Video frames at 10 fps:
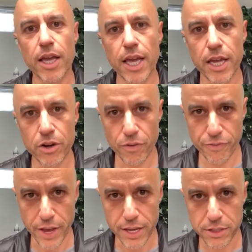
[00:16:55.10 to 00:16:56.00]

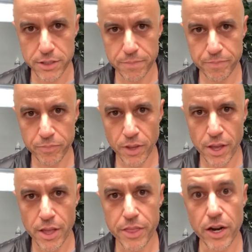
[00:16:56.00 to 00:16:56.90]
interface
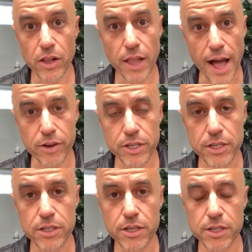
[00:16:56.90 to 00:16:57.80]
that allows
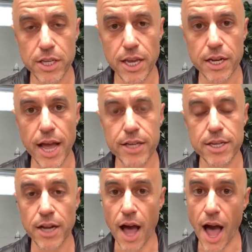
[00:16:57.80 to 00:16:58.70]
us to see it as
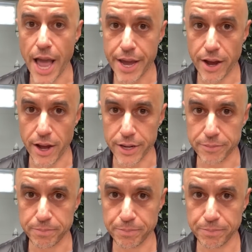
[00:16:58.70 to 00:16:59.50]
an icon.